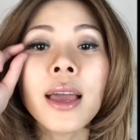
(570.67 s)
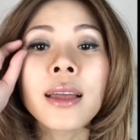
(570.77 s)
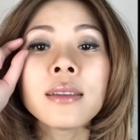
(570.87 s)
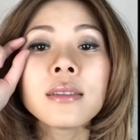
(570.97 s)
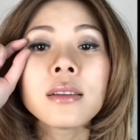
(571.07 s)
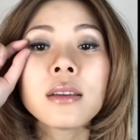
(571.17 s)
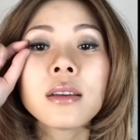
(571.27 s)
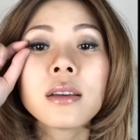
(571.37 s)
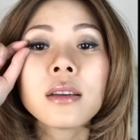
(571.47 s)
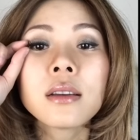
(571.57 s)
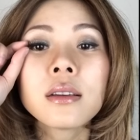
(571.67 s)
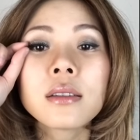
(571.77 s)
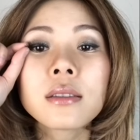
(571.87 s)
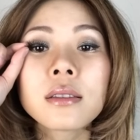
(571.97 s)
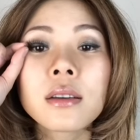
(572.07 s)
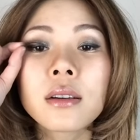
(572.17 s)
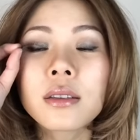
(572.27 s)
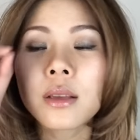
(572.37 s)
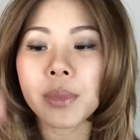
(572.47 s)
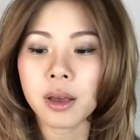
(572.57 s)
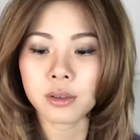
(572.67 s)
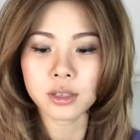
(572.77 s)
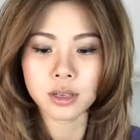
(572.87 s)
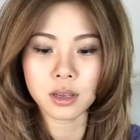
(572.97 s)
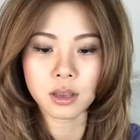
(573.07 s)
end. So it's about,